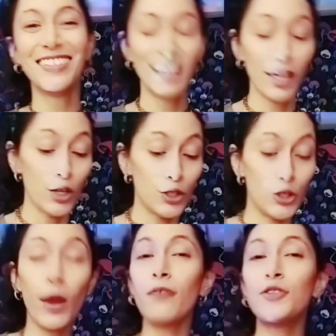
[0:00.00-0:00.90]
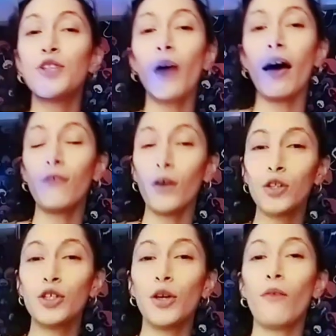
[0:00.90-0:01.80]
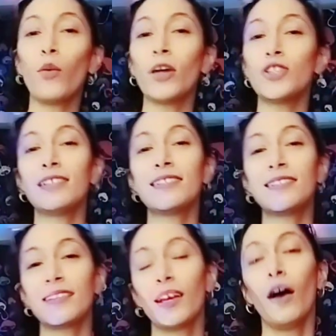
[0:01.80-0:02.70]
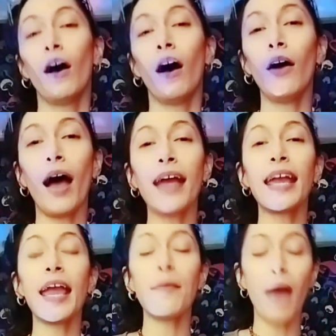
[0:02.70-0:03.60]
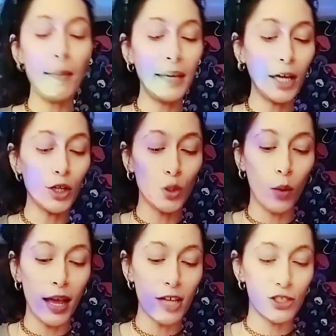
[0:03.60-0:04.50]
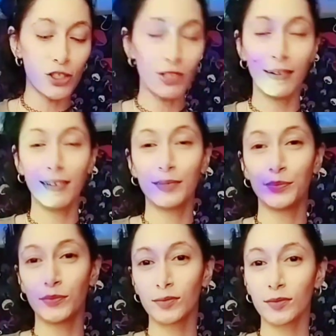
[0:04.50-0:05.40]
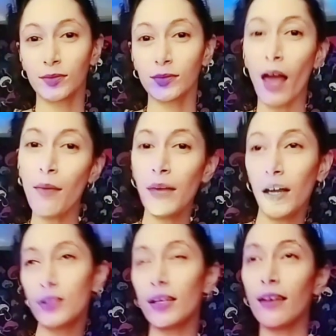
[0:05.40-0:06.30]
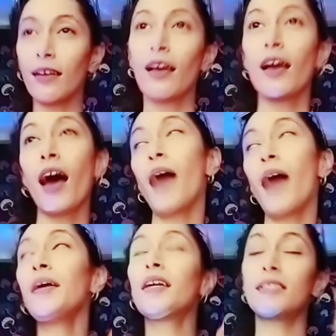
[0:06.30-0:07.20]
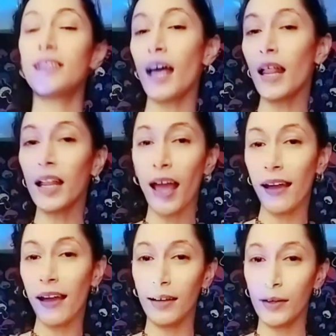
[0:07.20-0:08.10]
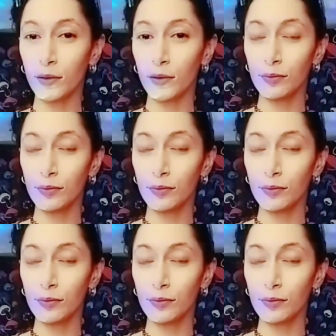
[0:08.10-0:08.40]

Do you have do you have do you have wishes? Uh, I came. I'm here to wish. I'm here to I'm here to delegate. You know,